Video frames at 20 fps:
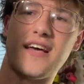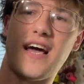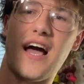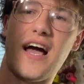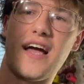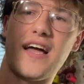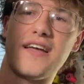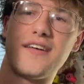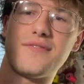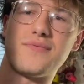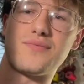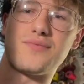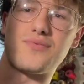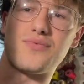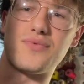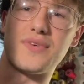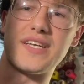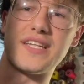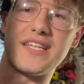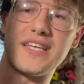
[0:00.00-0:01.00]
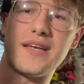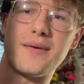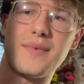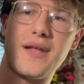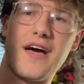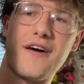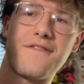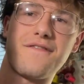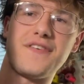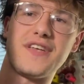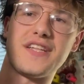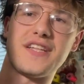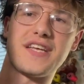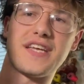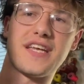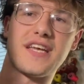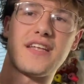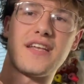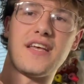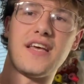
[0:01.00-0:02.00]
I really am not
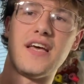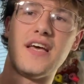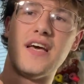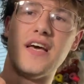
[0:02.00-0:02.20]
feeling it.